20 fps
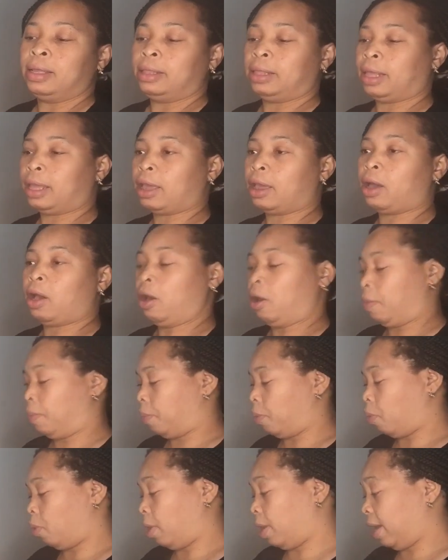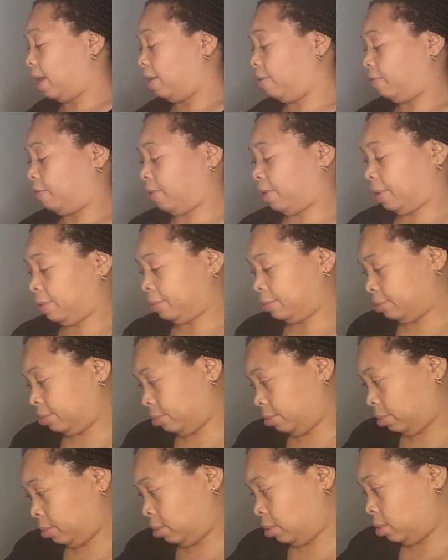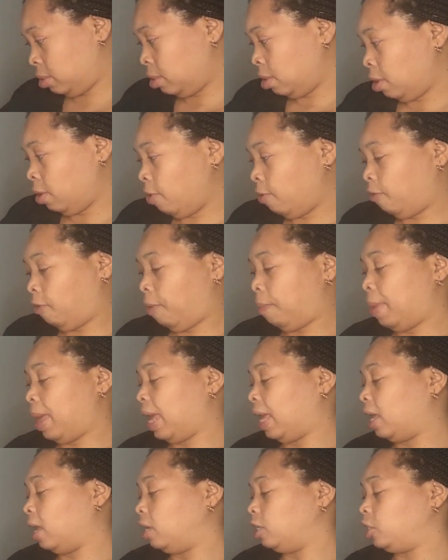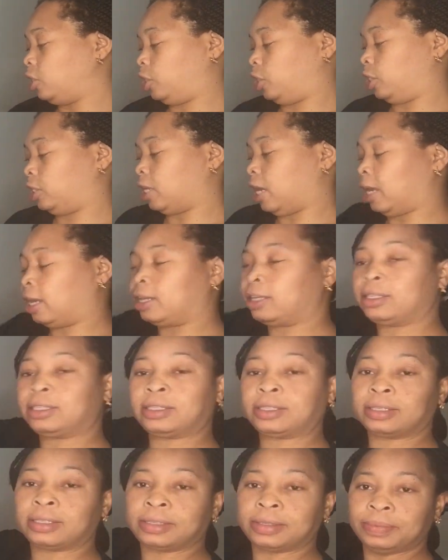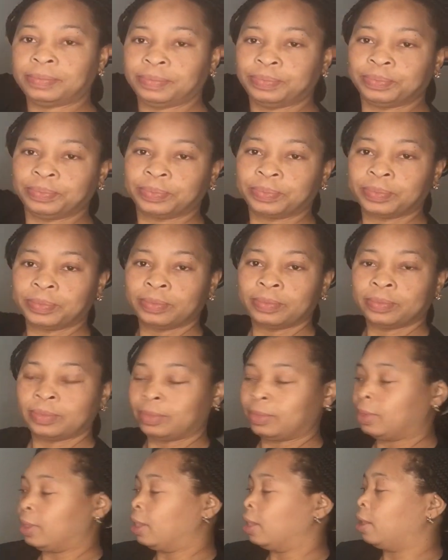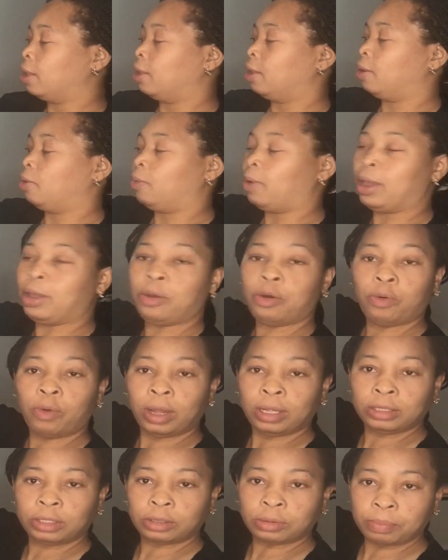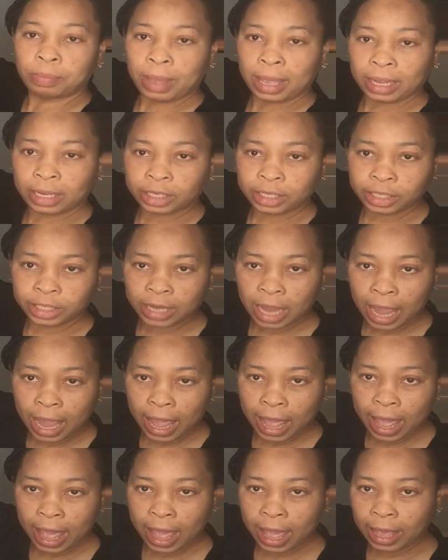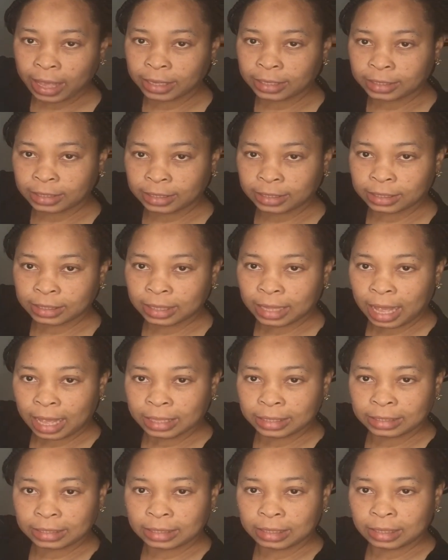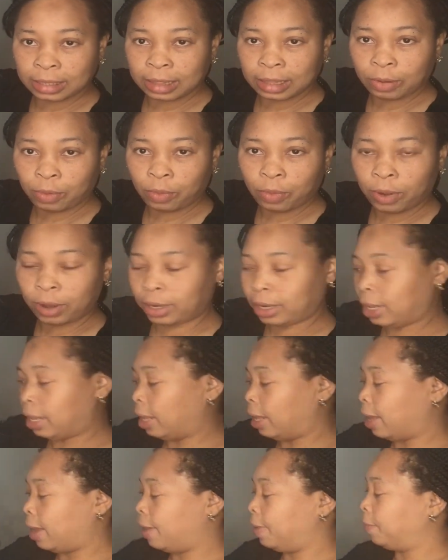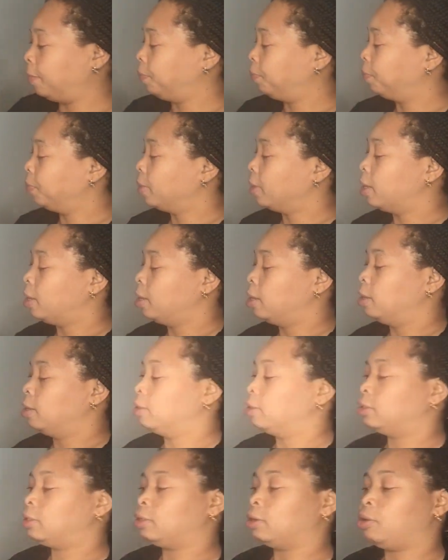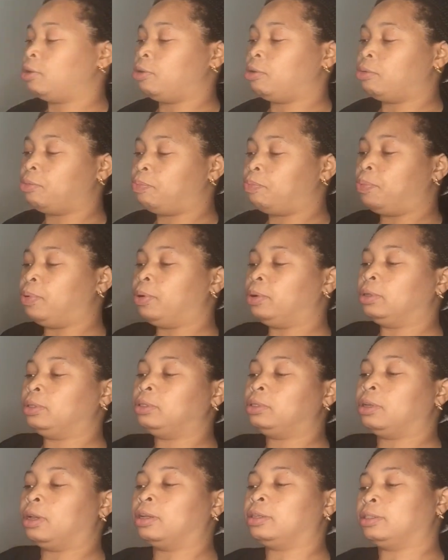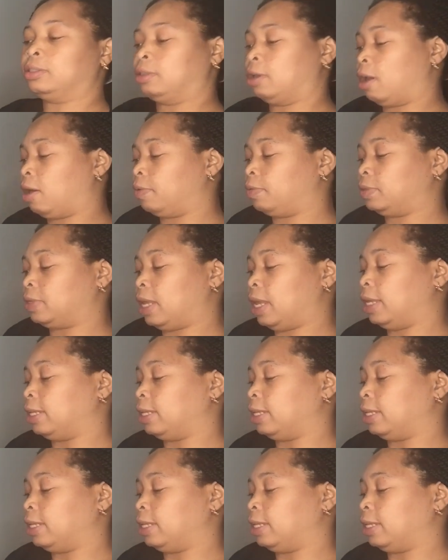the cup, whatever, for making shakes. When you want to make shakes, that's the one here. So you put your stuff